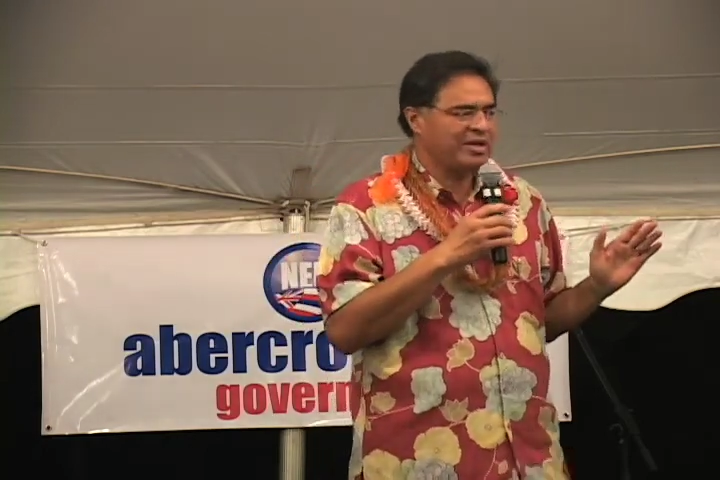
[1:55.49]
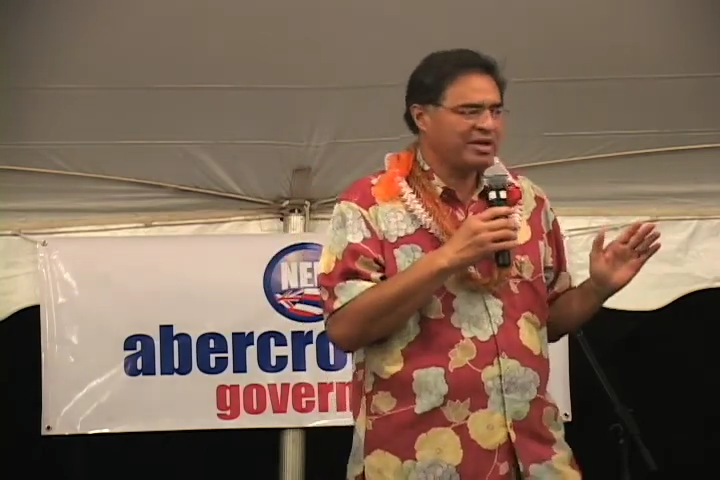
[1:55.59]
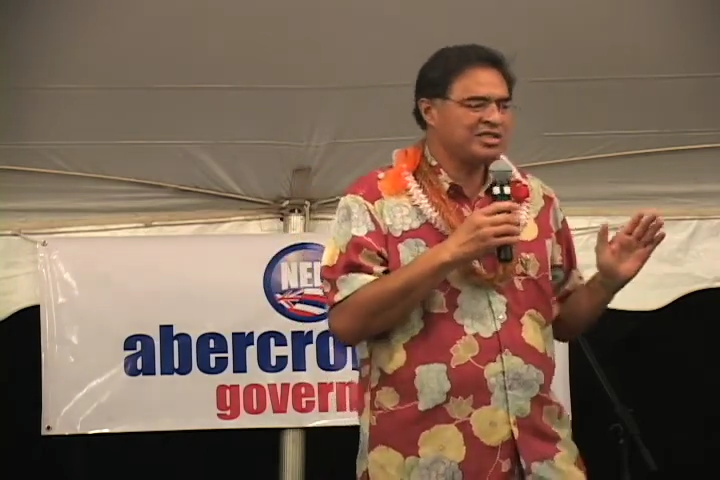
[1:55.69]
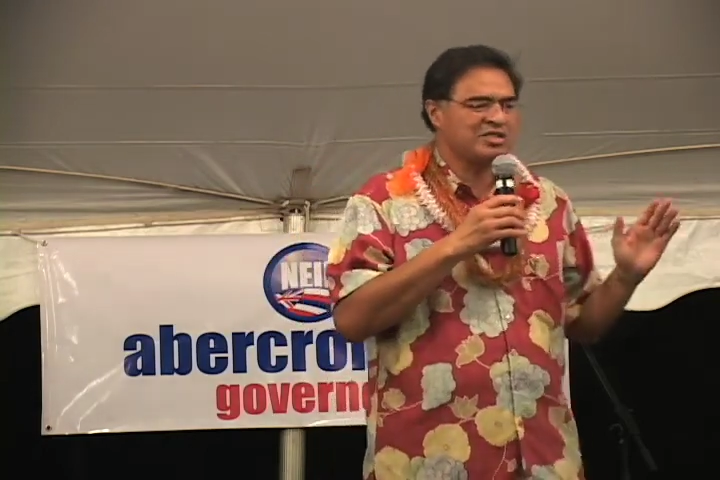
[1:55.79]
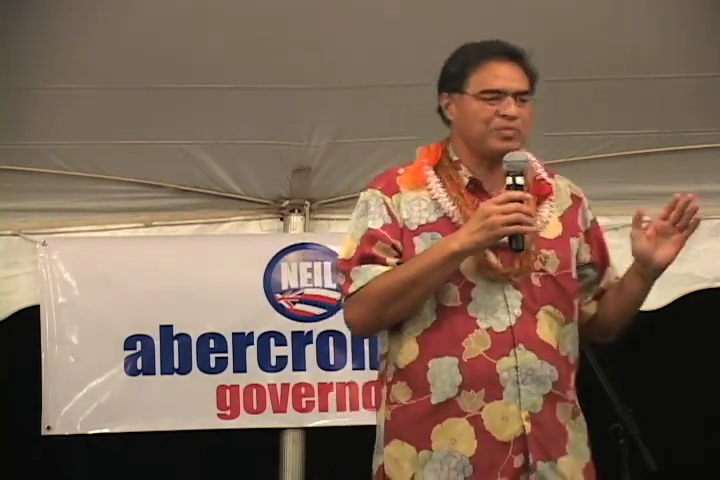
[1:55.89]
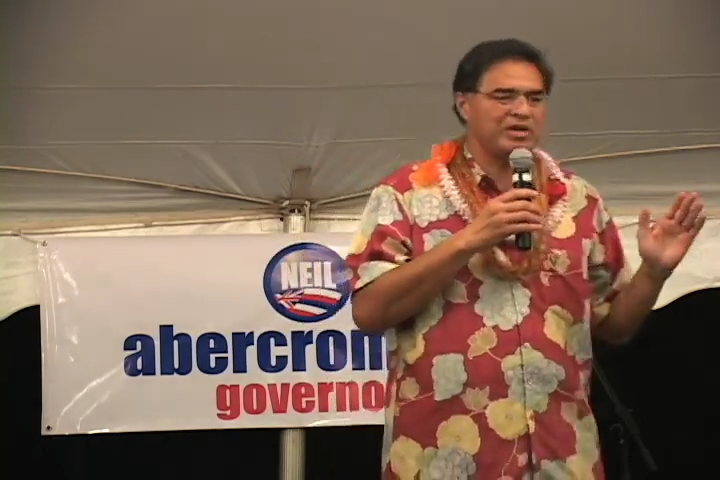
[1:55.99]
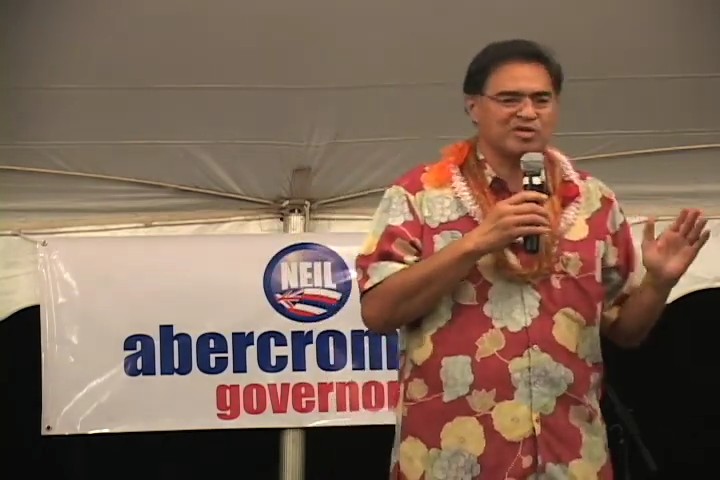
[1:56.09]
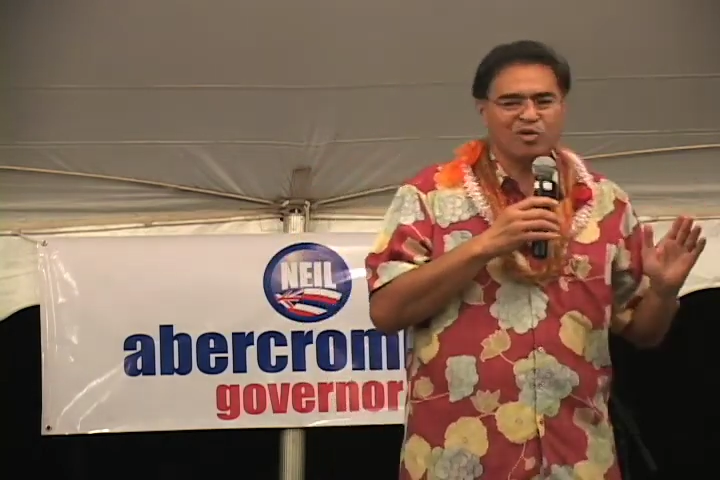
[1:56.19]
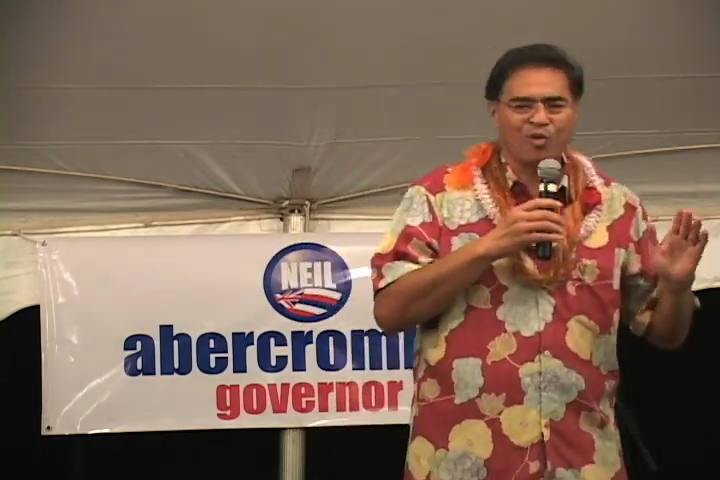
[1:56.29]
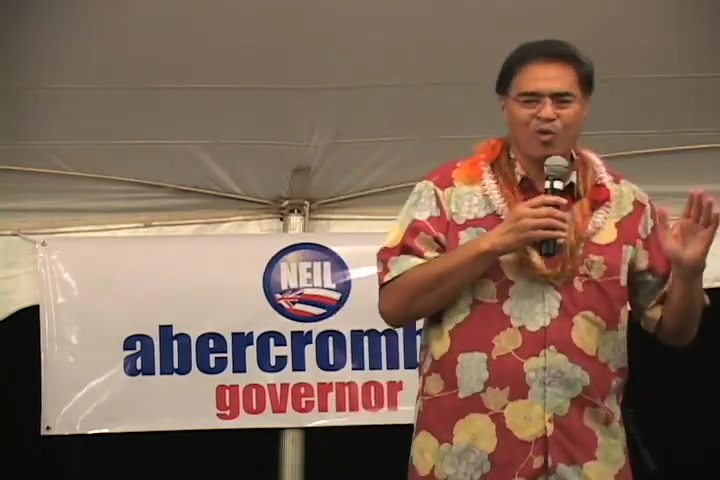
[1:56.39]
can he speak
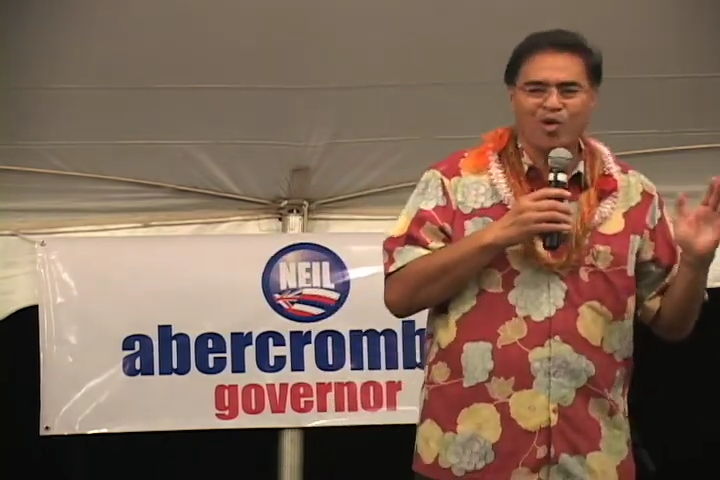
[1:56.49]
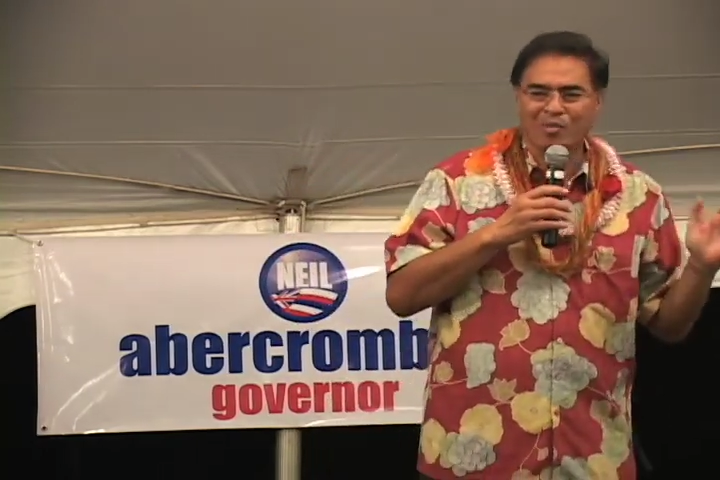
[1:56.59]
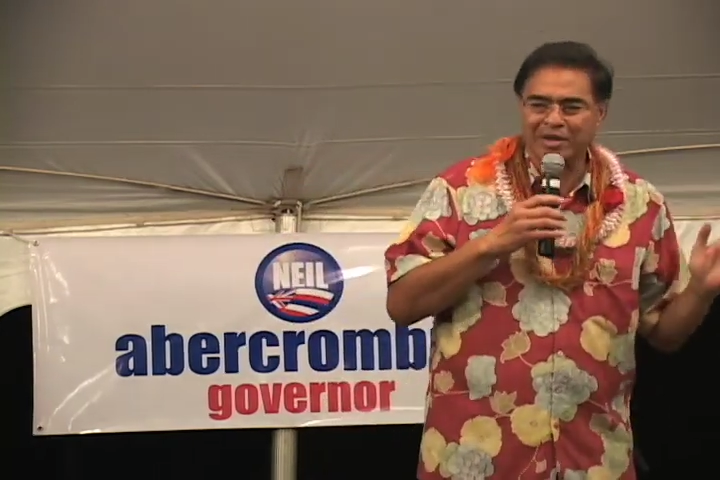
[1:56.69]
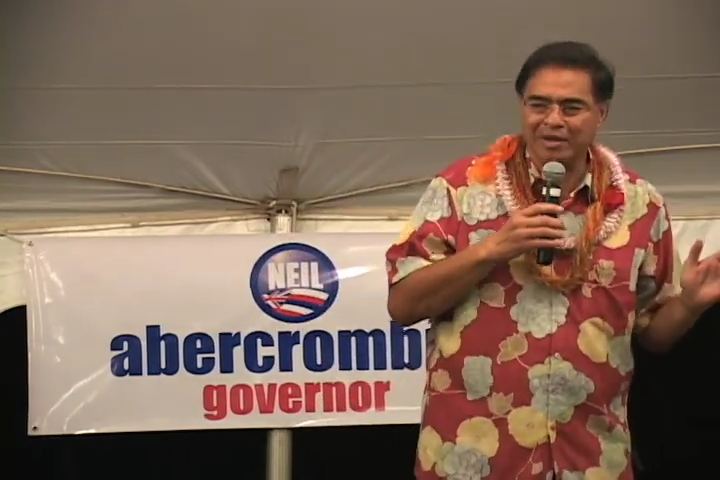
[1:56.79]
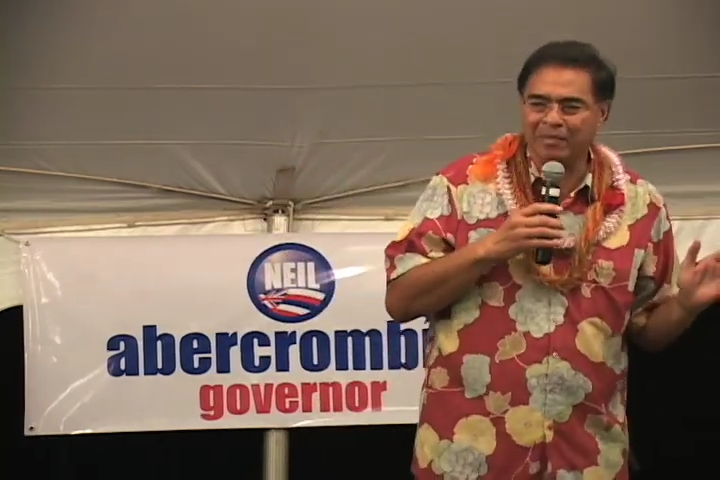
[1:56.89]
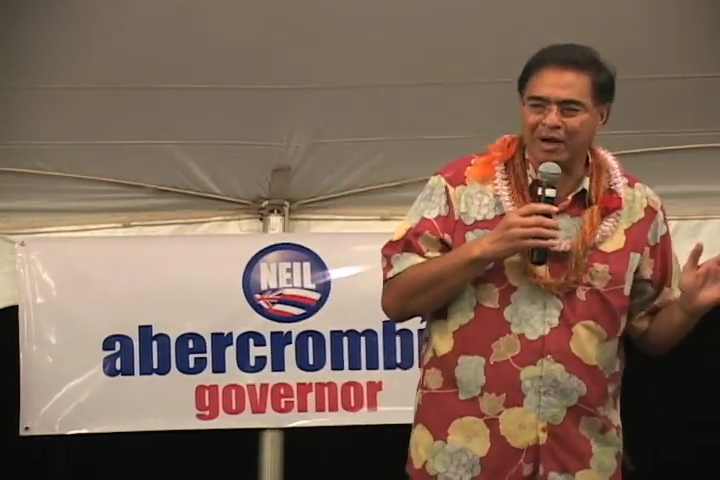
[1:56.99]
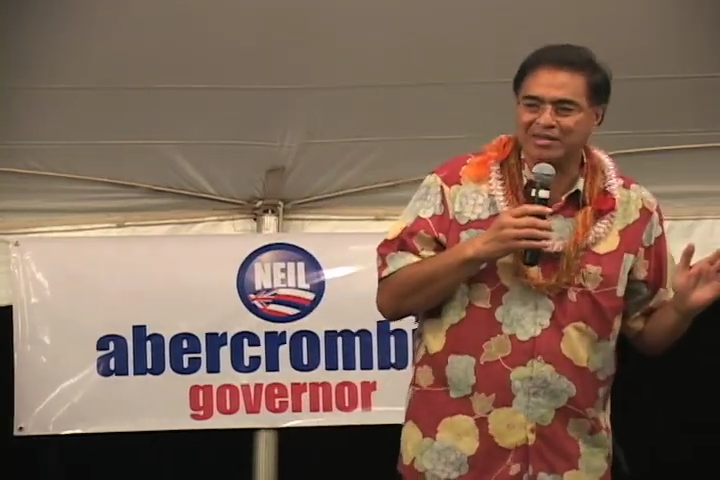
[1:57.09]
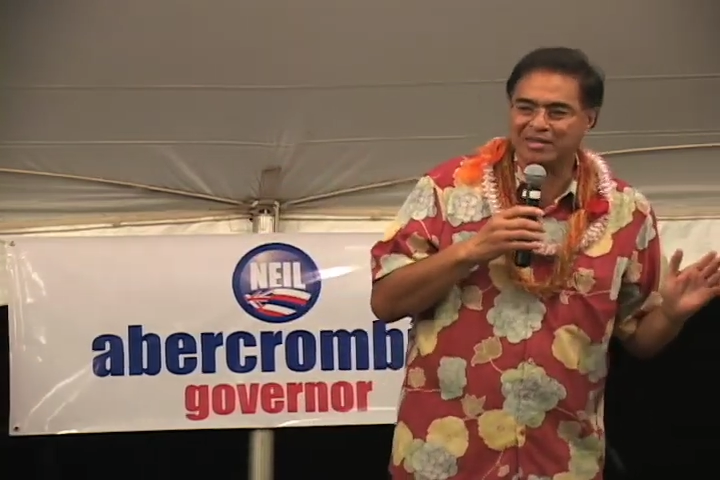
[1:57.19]
so warmly about